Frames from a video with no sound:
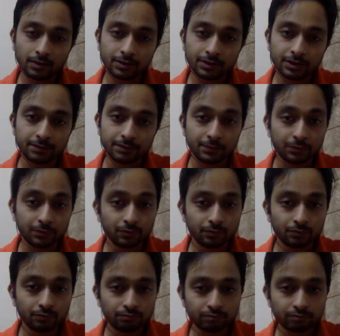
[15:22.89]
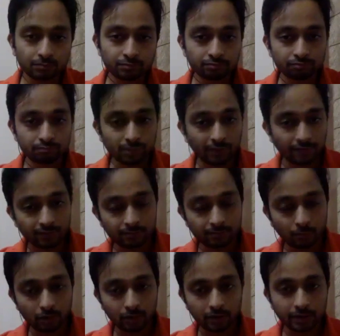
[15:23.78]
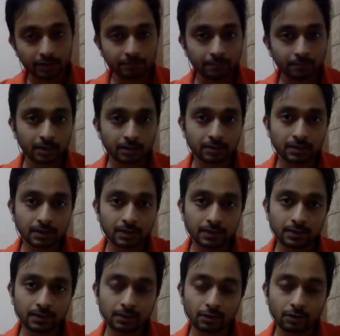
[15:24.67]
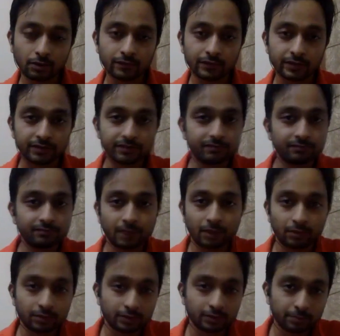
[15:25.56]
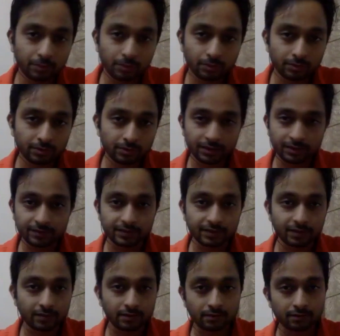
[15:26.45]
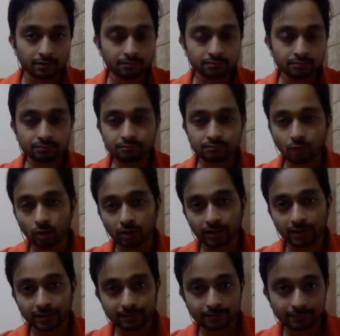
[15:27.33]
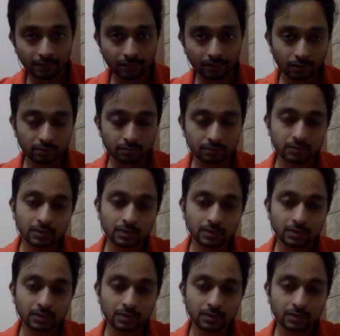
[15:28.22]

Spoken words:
GPU level modeling, but a lot of it is it's pure statistical modeling run on